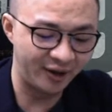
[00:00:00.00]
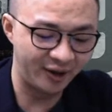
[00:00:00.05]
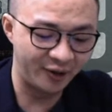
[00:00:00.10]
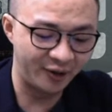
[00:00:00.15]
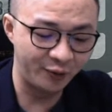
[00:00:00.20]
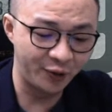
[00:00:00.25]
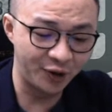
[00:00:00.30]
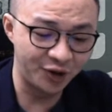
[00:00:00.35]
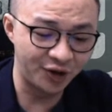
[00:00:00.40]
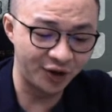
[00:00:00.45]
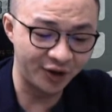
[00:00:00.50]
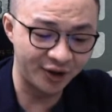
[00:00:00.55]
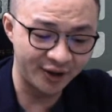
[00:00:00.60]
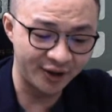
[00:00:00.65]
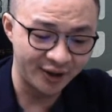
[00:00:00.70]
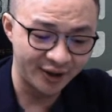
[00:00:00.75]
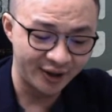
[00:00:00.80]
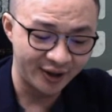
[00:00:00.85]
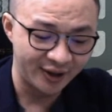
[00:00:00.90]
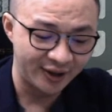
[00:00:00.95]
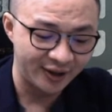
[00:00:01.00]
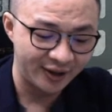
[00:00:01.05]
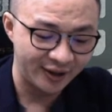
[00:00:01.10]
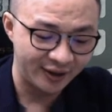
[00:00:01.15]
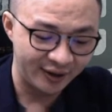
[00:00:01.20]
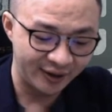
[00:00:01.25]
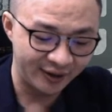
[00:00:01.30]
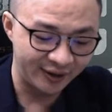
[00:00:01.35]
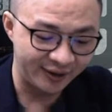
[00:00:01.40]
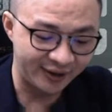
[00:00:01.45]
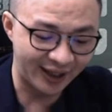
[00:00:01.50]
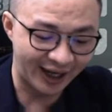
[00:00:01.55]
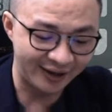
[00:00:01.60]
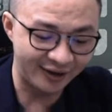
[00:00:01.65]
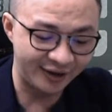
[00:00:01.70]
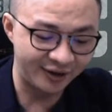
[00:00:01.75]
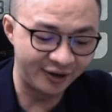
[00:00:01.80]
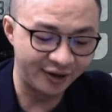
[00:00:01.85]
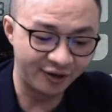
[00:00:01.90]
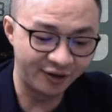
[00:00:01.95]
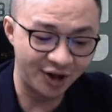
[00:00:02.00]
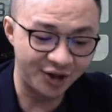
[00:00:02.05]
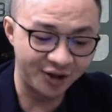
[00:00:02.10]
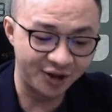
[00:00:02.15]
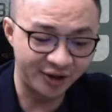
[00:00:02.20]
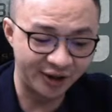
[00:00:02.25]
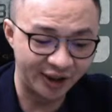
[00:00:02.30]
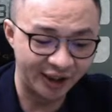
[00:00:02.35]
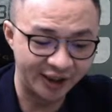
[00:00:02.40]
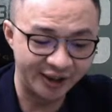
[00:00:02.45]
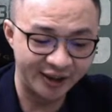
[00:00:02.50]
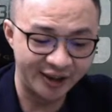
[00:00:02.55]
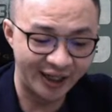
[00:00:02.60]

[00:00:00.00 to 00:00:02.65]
which is done integration already.